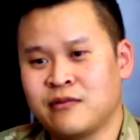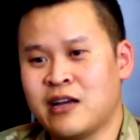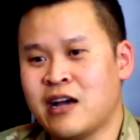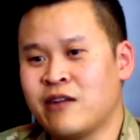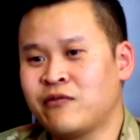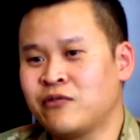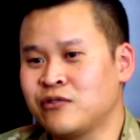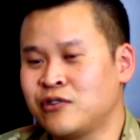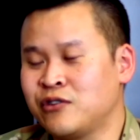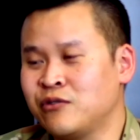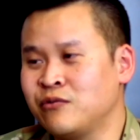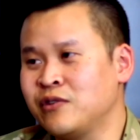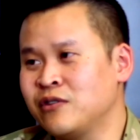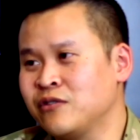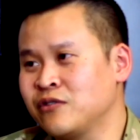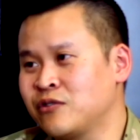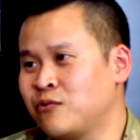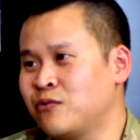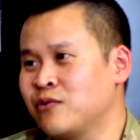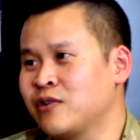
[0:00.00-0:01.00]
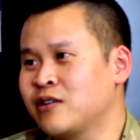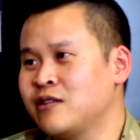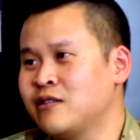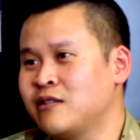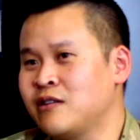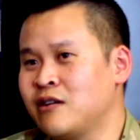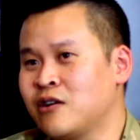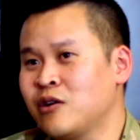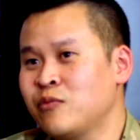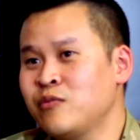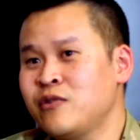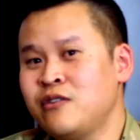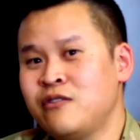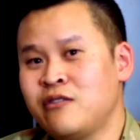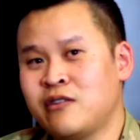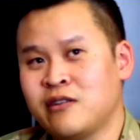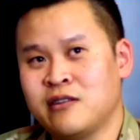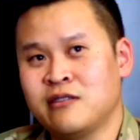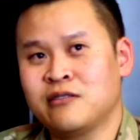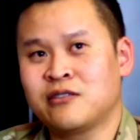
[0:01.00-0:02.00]
after 2 years of working in the Army,
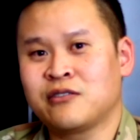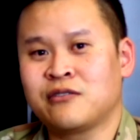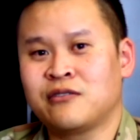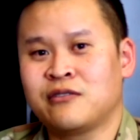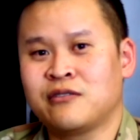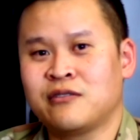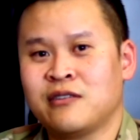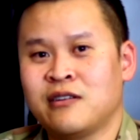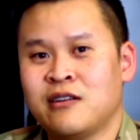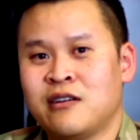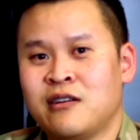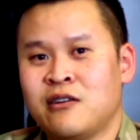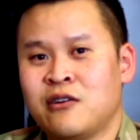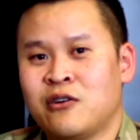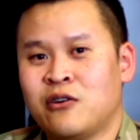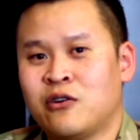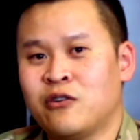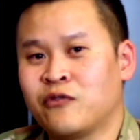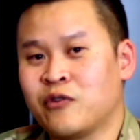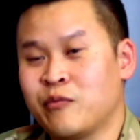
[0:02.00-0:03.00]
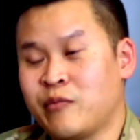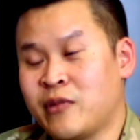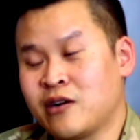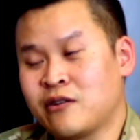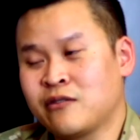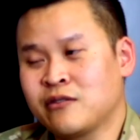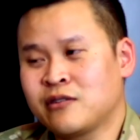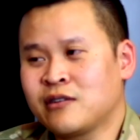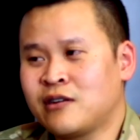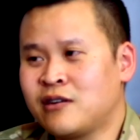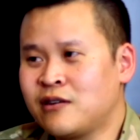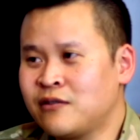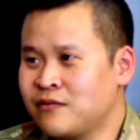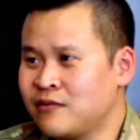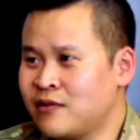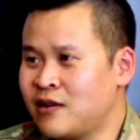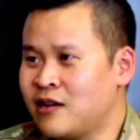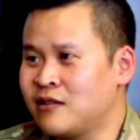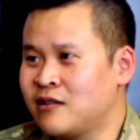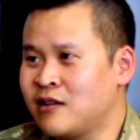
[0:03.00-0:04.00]
you can intern over at Microsoft,
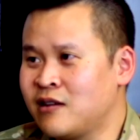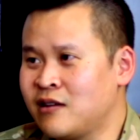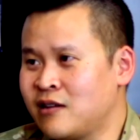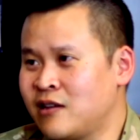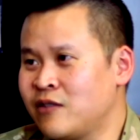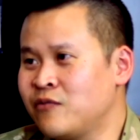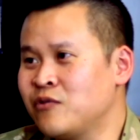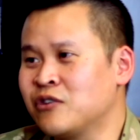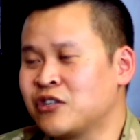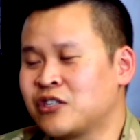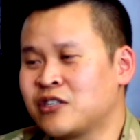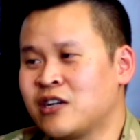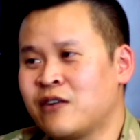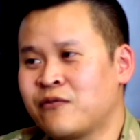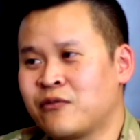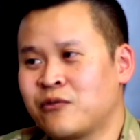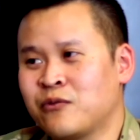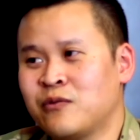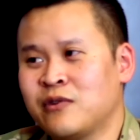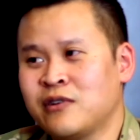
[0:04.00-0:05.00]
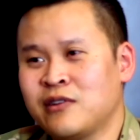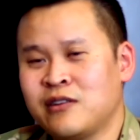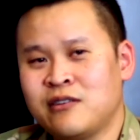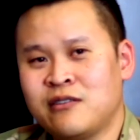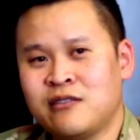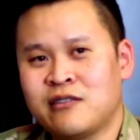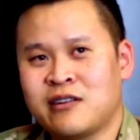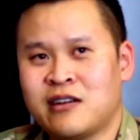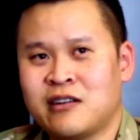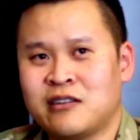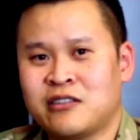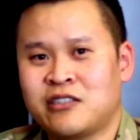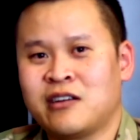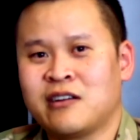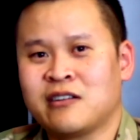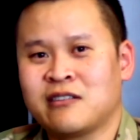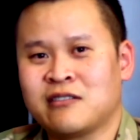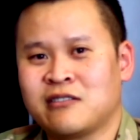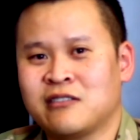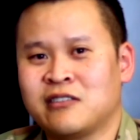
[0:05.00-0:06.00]
and they give you a shot for 1 year, kind of
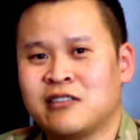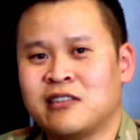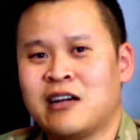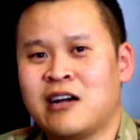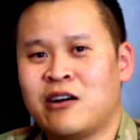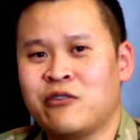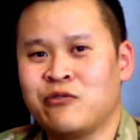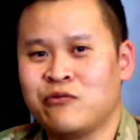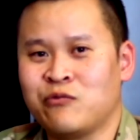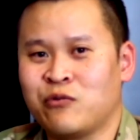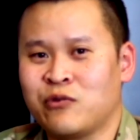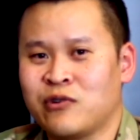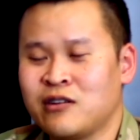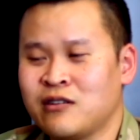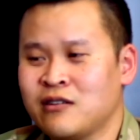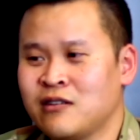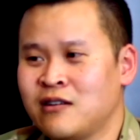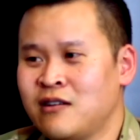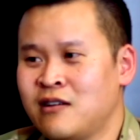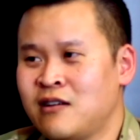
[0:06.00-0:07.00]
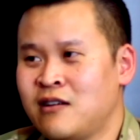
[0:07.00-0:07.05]
check to see how you work.